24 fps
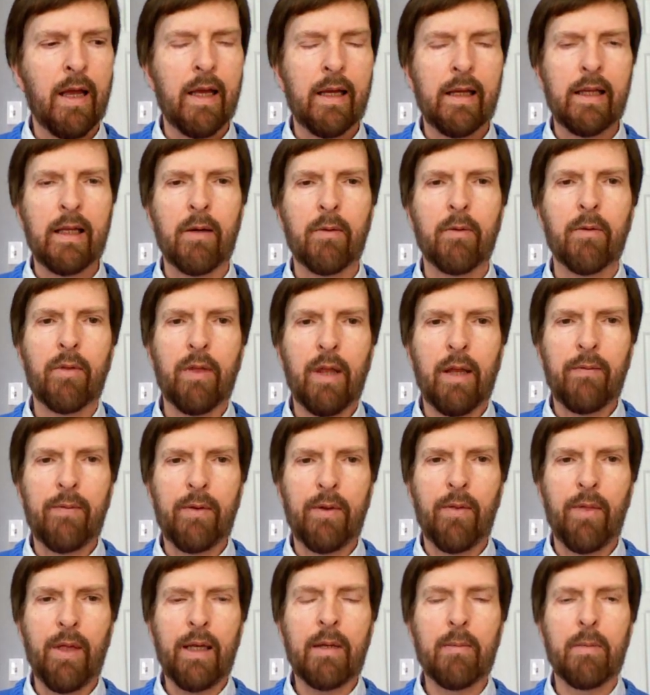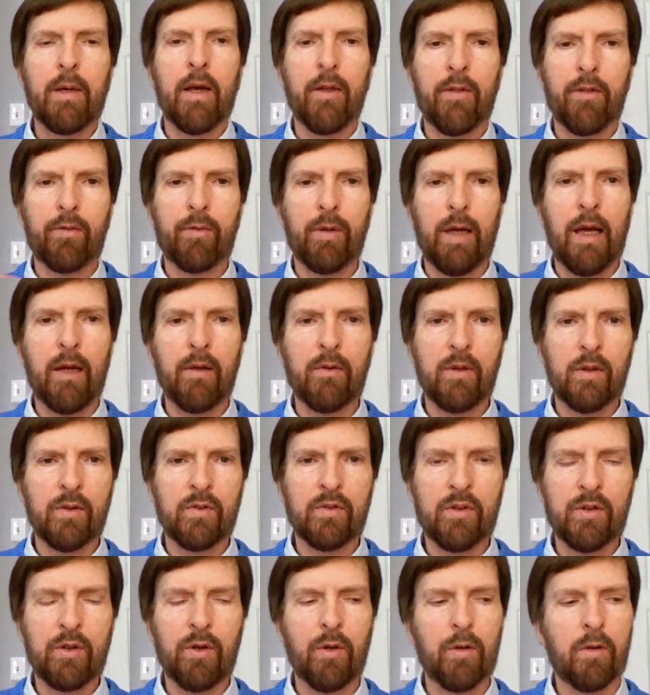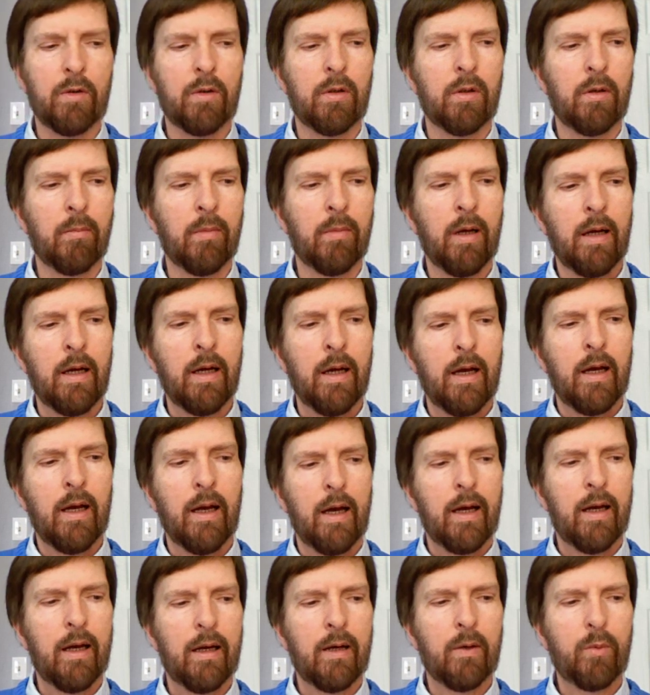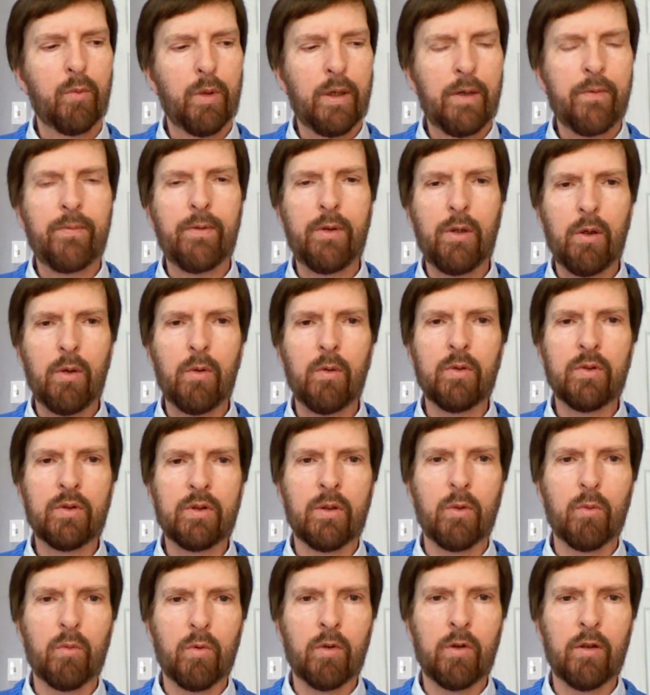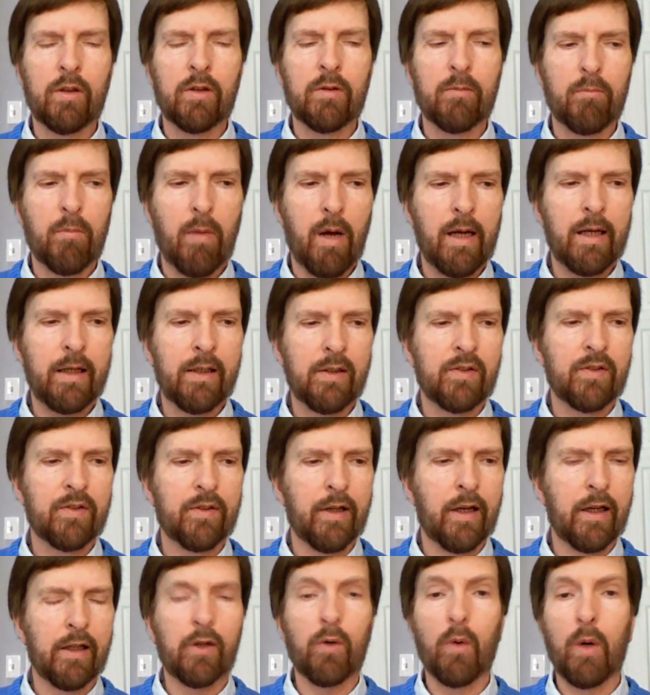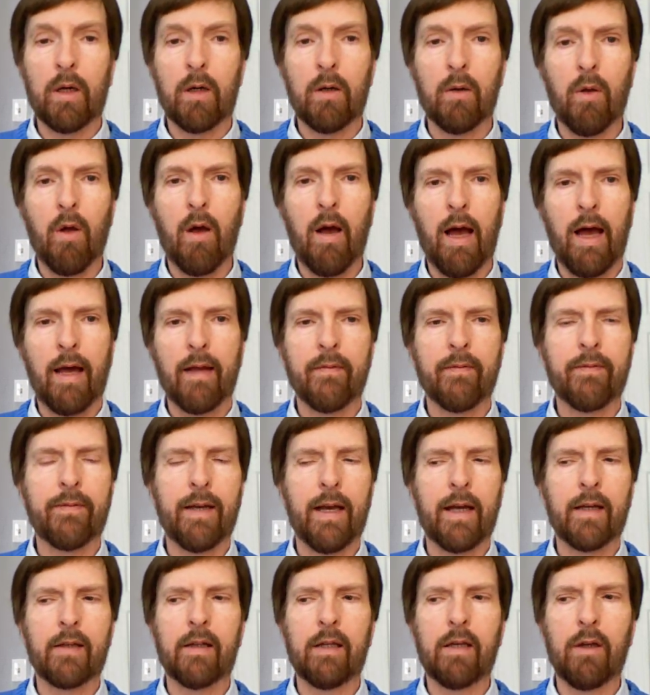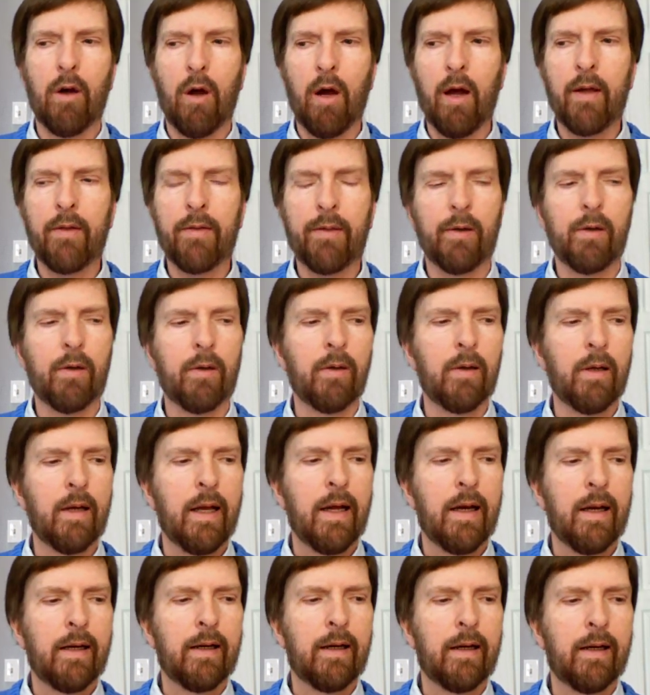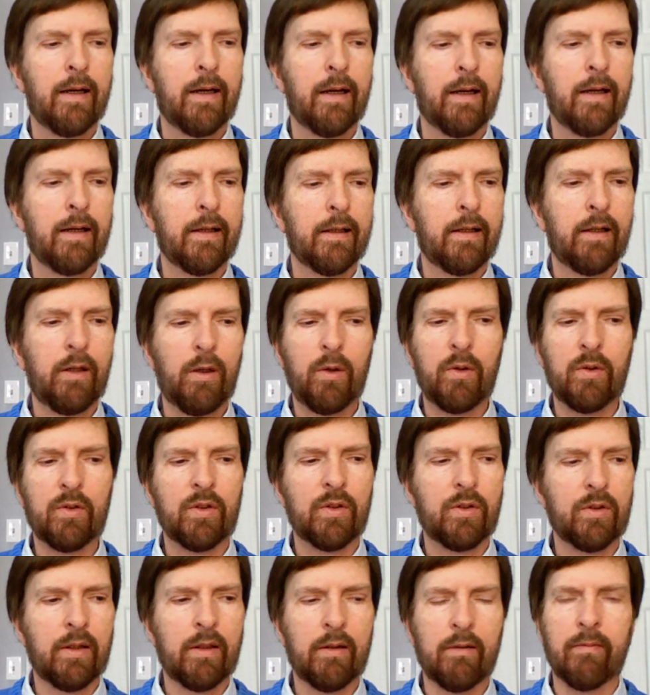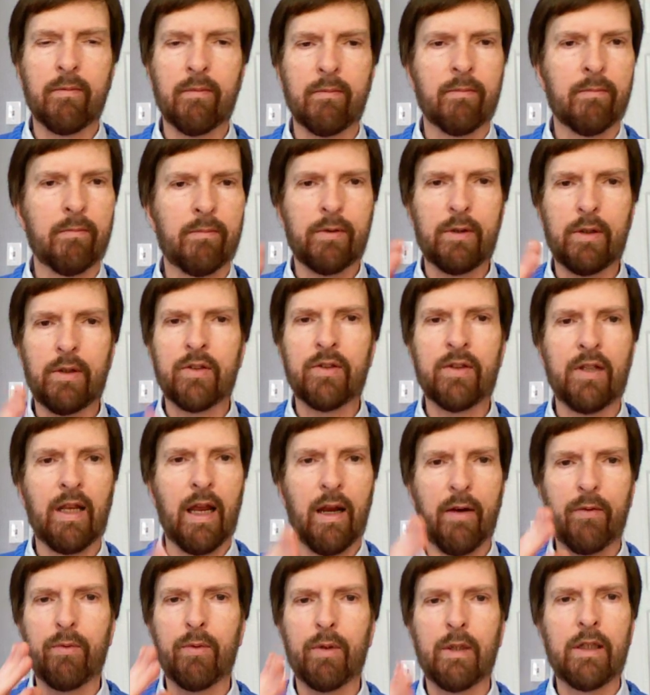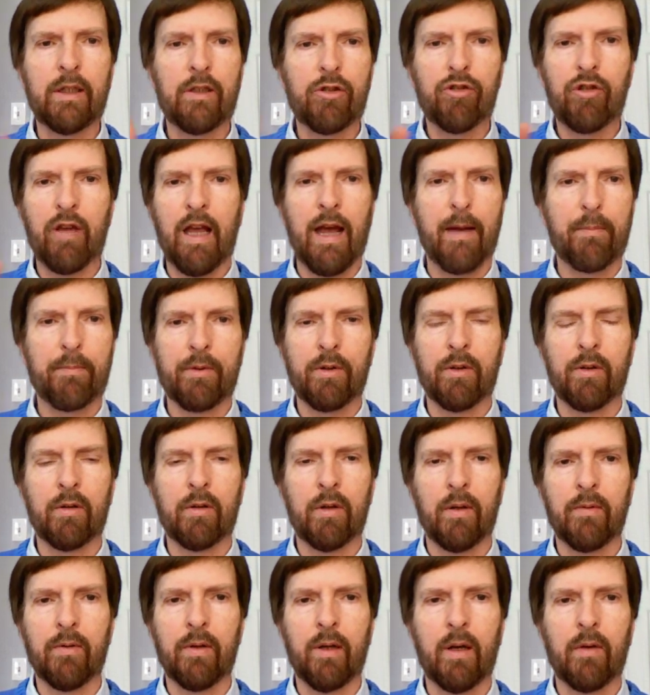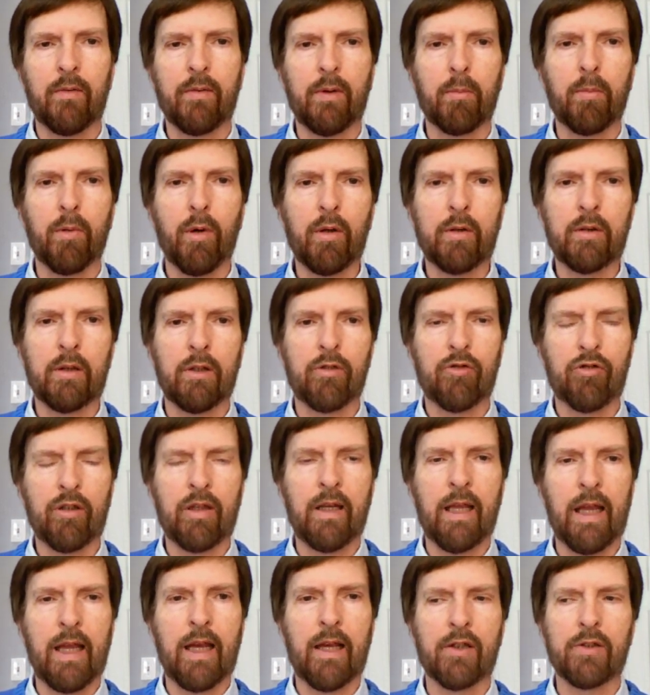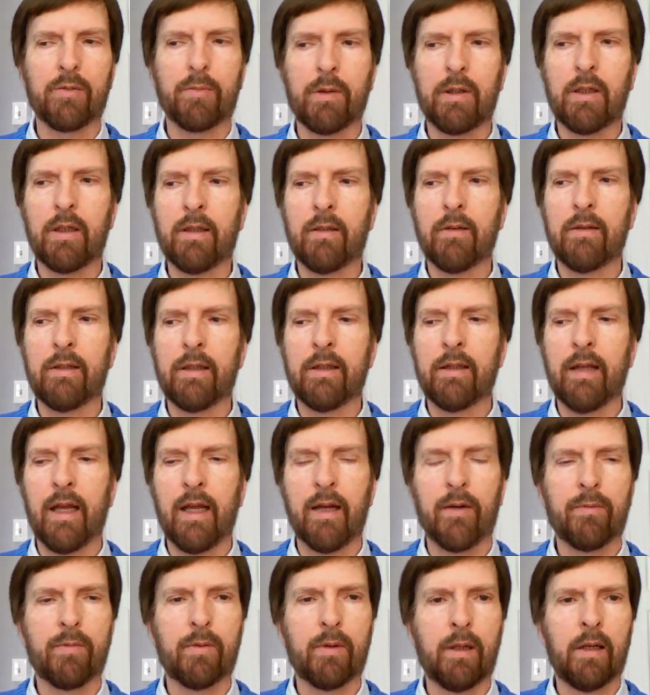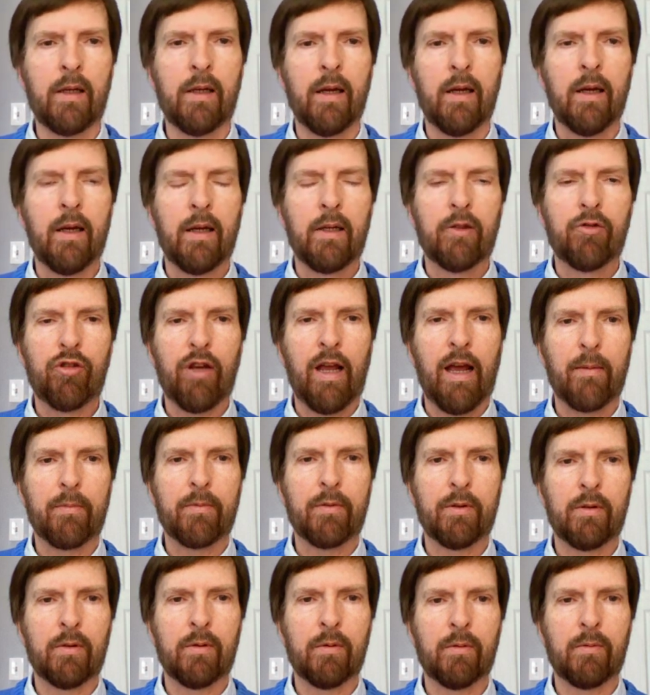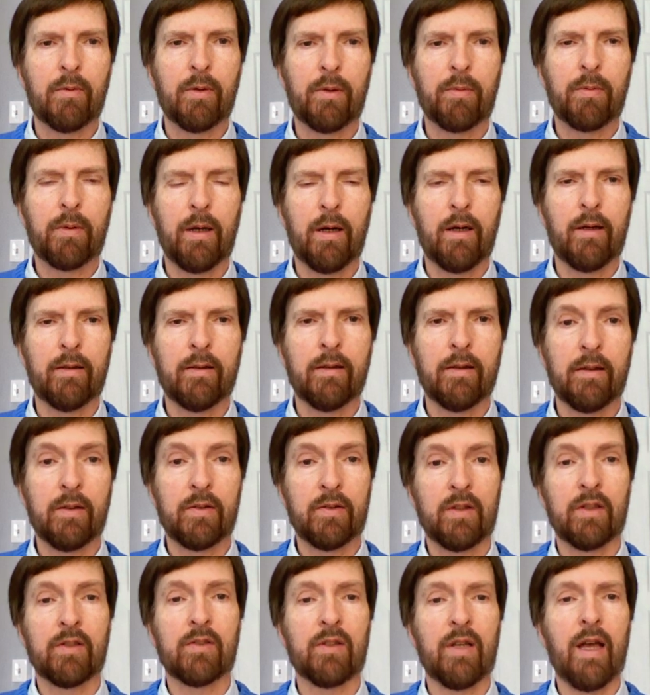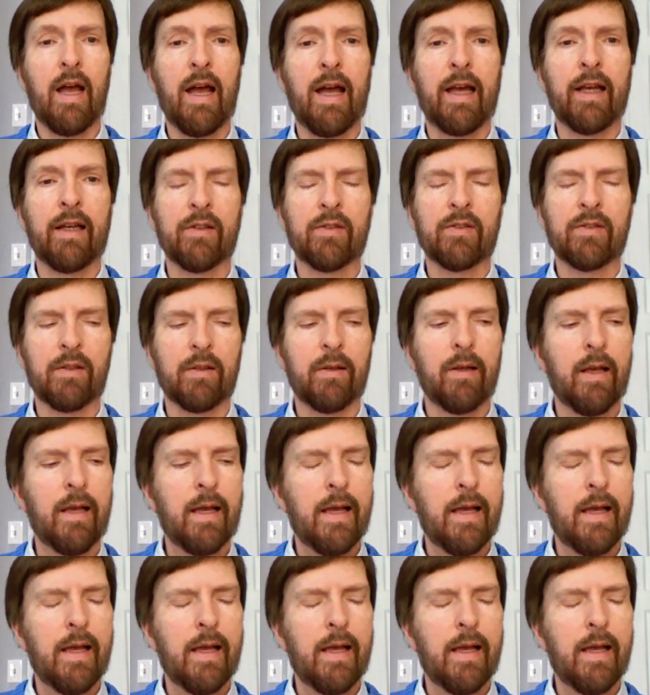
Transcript: You know, if you think about throughout this term, we've used the word mindset quite a lot. In fact, the author uses it in every chapter of the book that she has, particularly in every chapter with regard to the 6 I's.